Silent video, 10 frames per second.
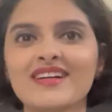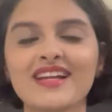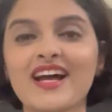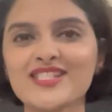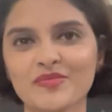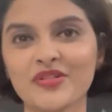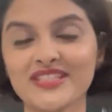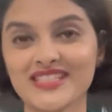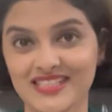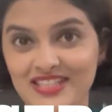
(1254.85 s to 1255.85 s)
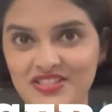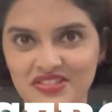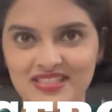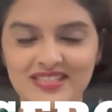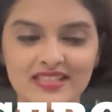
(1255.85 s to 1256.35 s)
Last point is
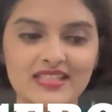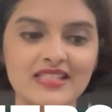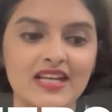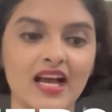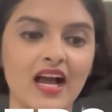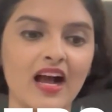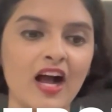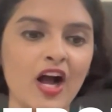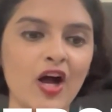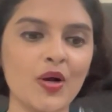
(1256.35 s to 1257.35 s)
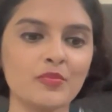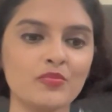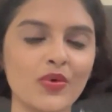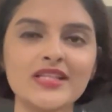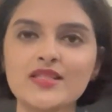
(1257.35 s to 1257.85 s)
dangerousness.
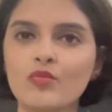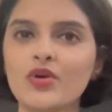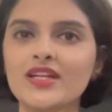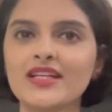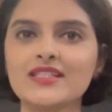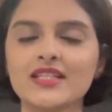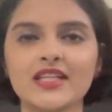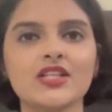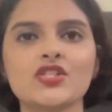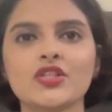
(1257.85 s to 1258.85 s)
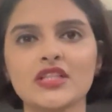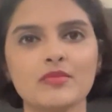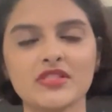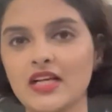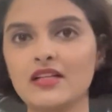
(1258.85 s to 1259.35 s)
When someone is a danger to
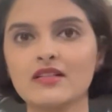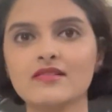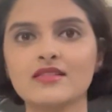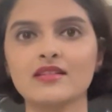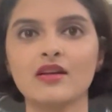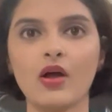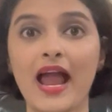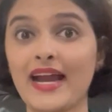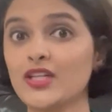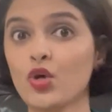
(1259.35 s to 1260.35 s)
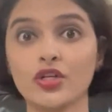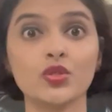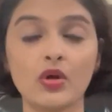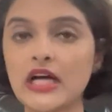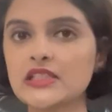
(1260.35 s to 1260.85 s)
themselves and or
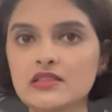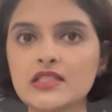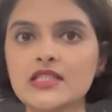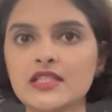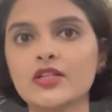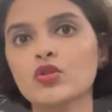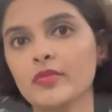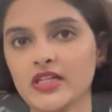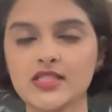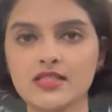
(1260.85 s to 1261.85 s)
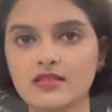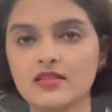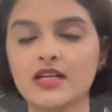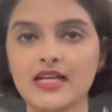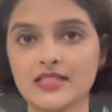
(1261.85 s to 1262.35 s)
to others, it would be
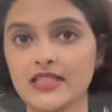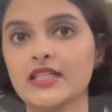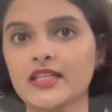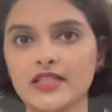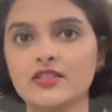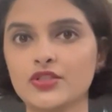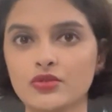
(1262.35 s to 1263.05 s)
considered as an indicator